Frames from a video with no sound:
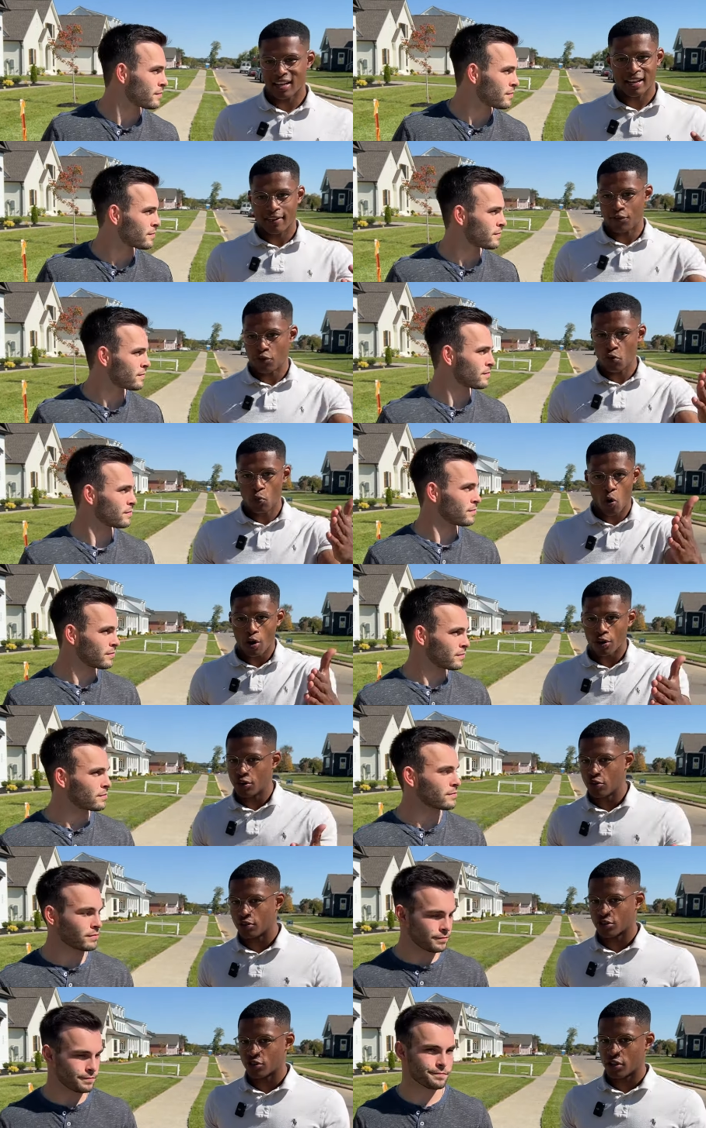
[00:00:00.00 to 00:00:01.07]
Speaker 1: Like if you want
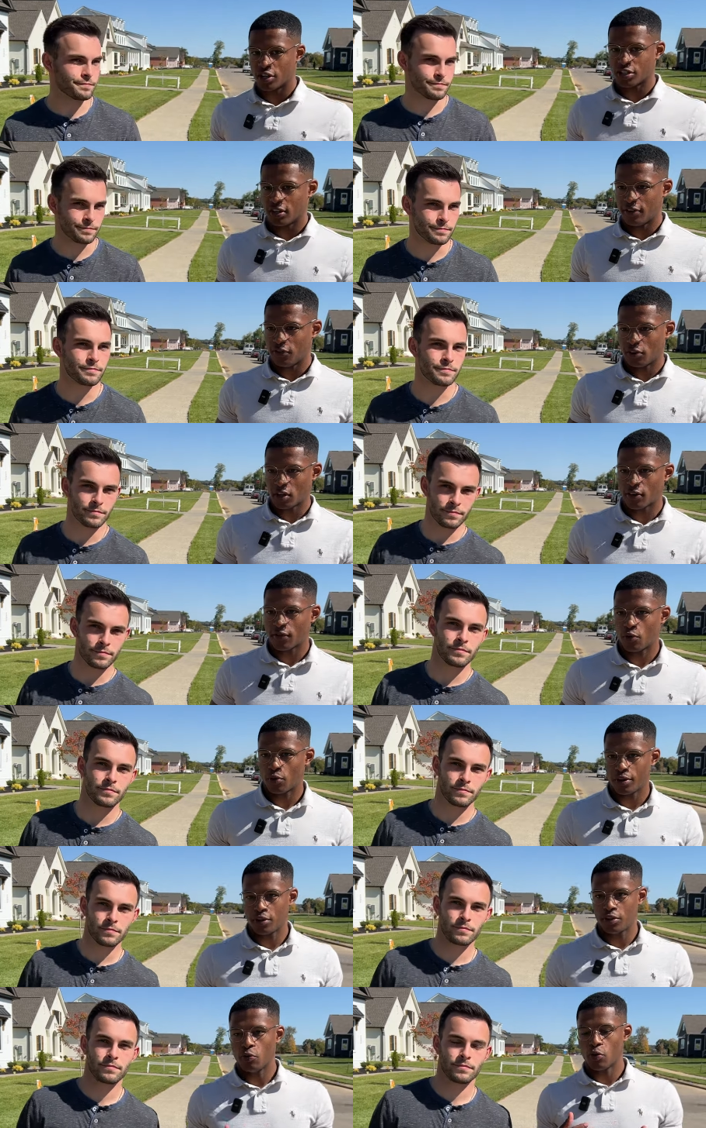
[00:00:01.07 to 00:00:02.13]
new construction, mm -hmm. if you're looking for
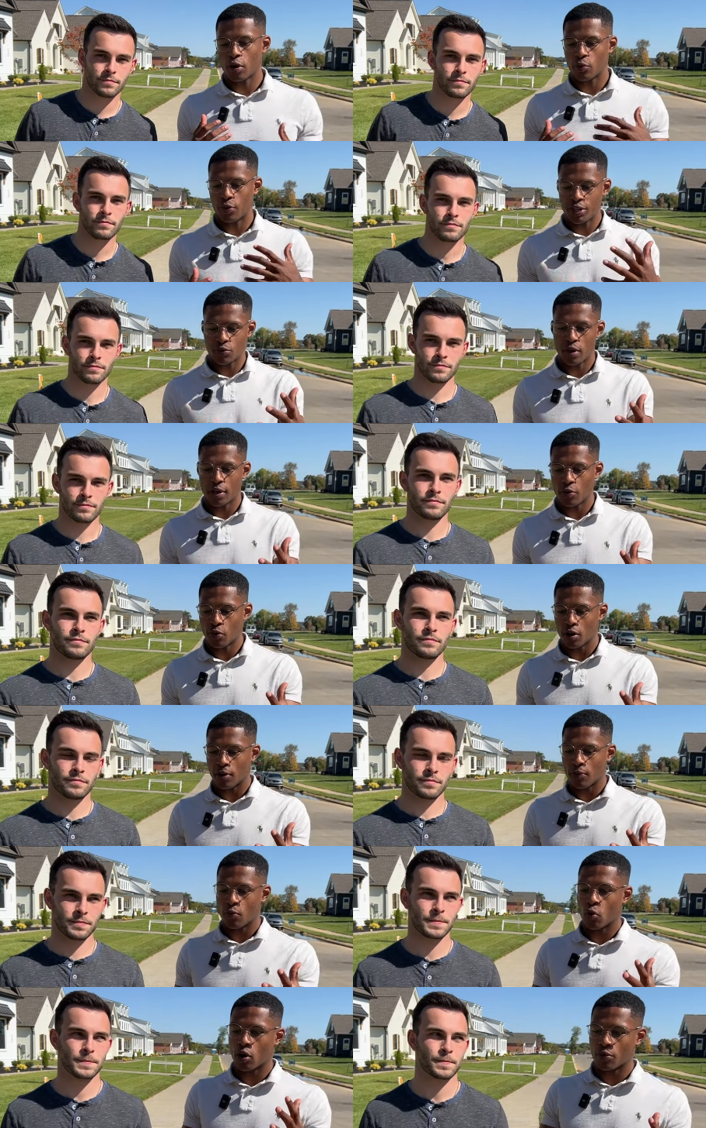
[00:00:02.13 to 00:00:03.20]
it, you want to reach, you want to
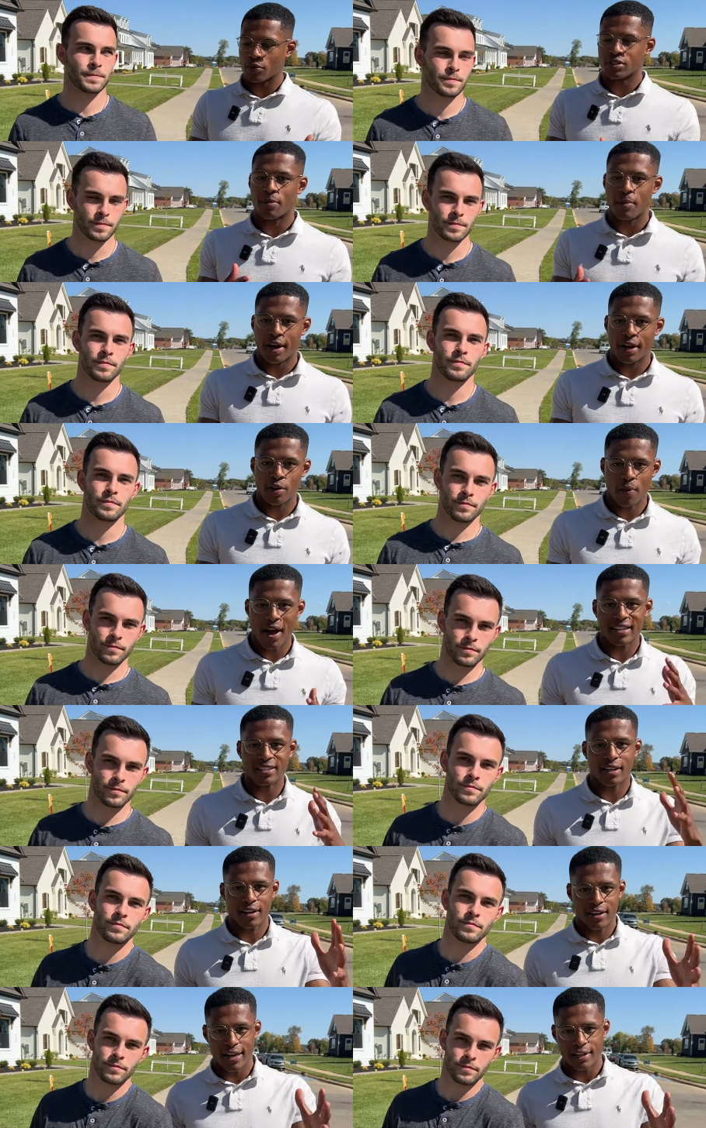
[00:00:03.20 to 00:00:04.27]
work with somebody who has
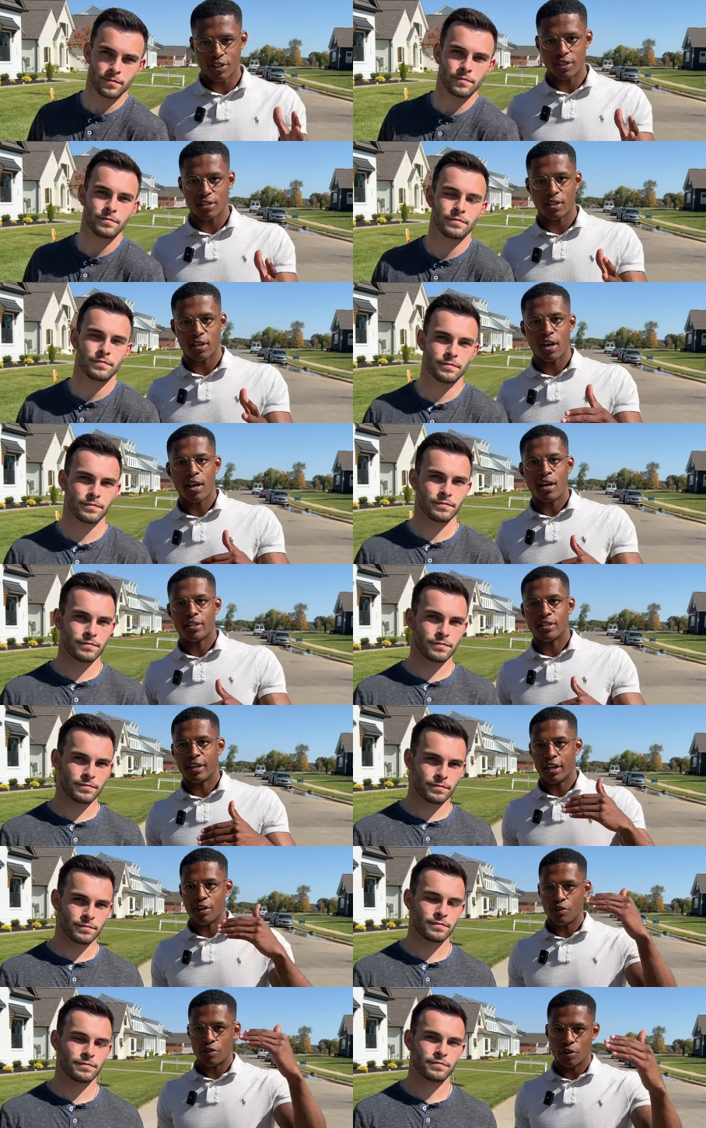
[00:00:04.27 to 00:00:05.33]
the connections to
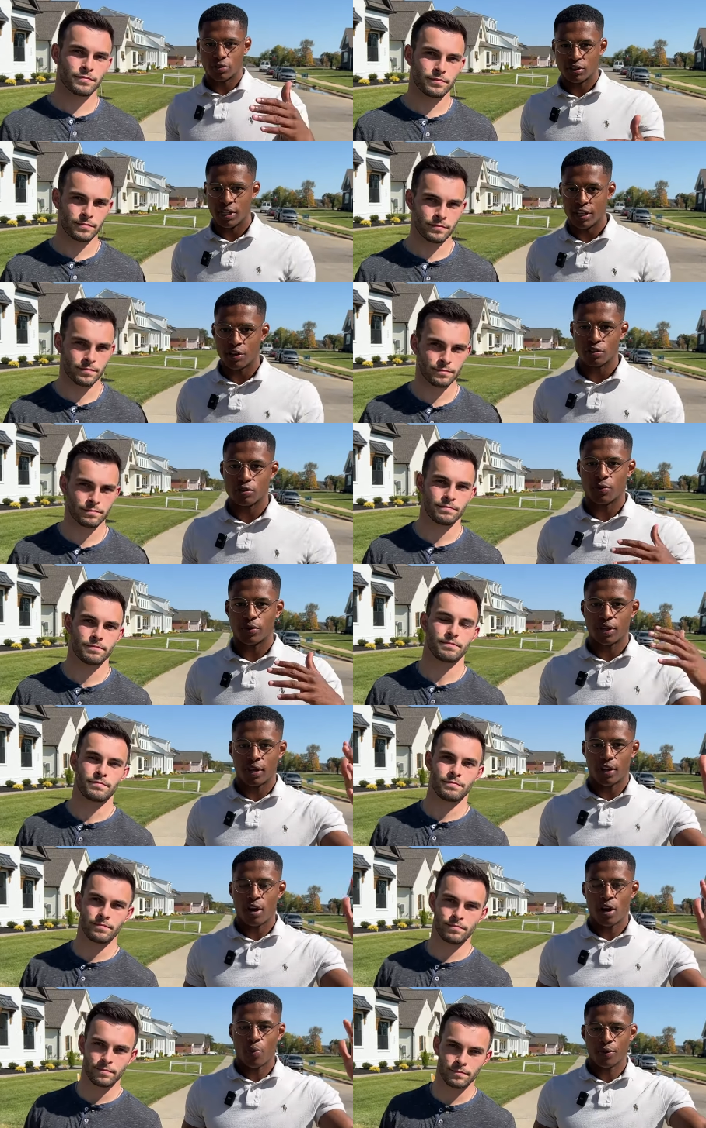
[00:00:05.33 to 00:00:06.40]
get you those deals with
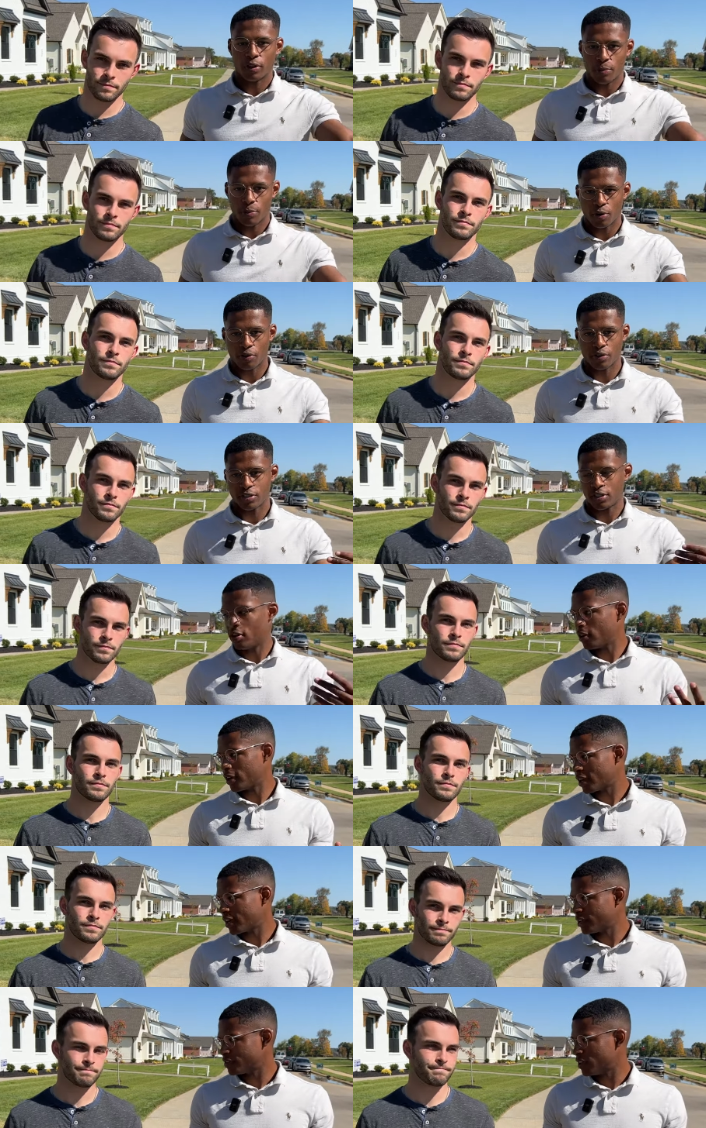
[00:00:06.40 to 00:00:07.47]
the with the builders and all
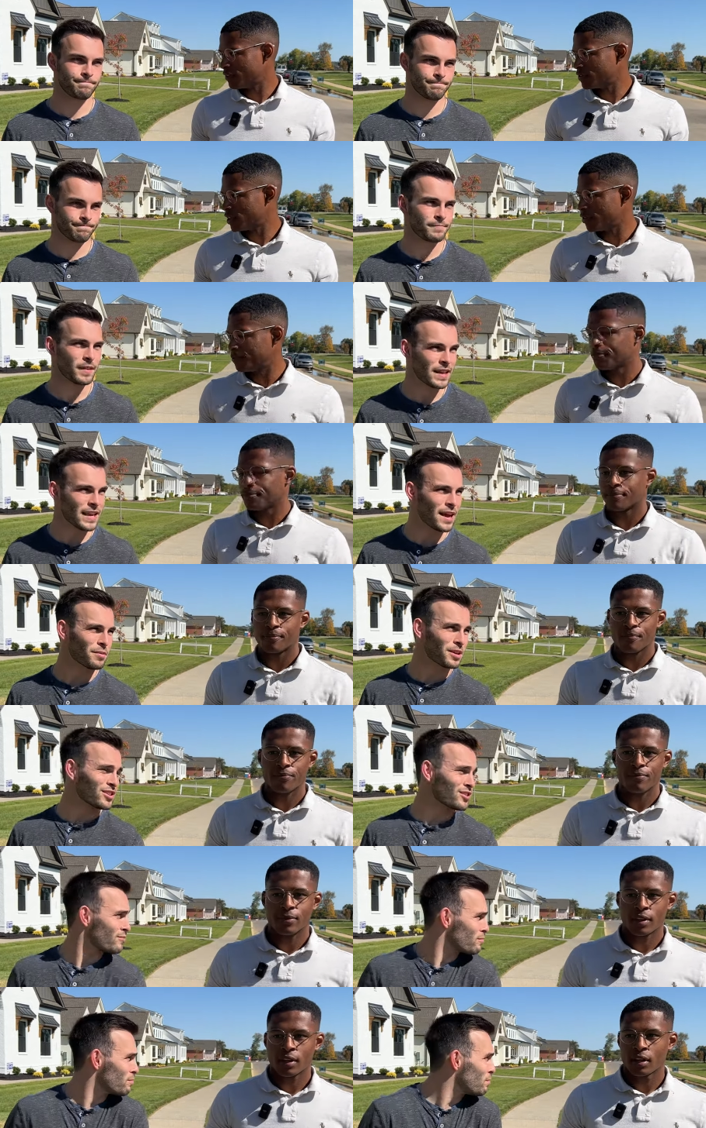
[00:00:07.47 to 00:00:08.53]
that good stuff. Mm -hmm. so. Mm-hmm. Yeah,
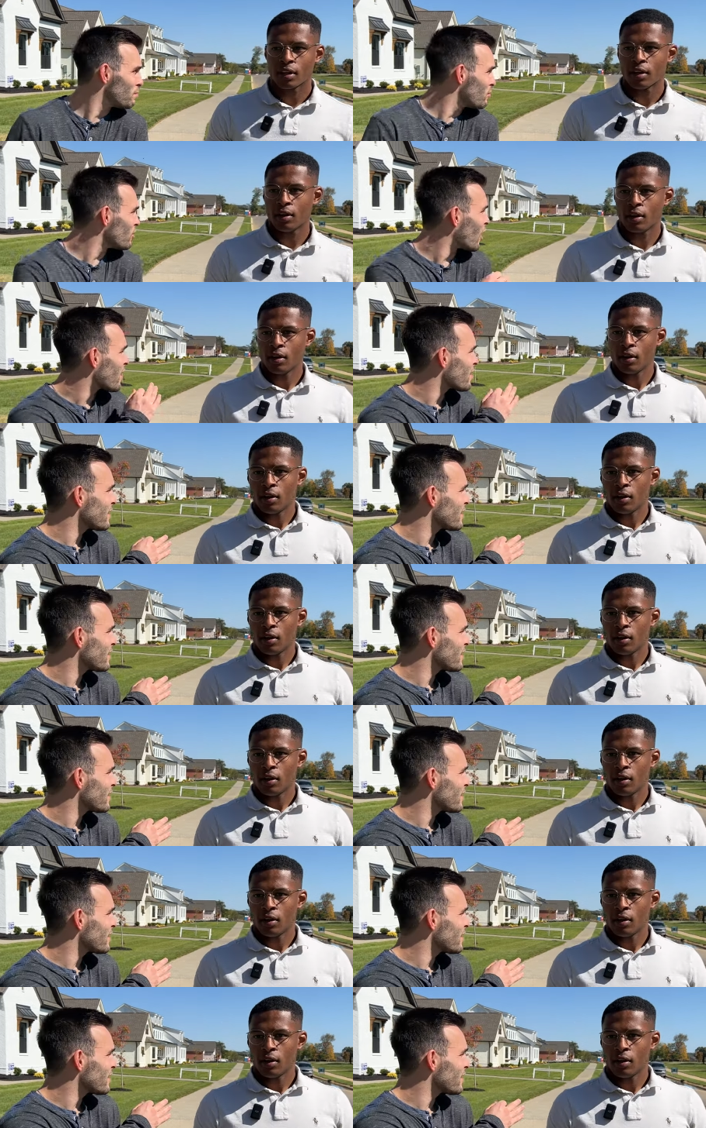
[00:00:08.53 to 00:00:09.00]
because a lot of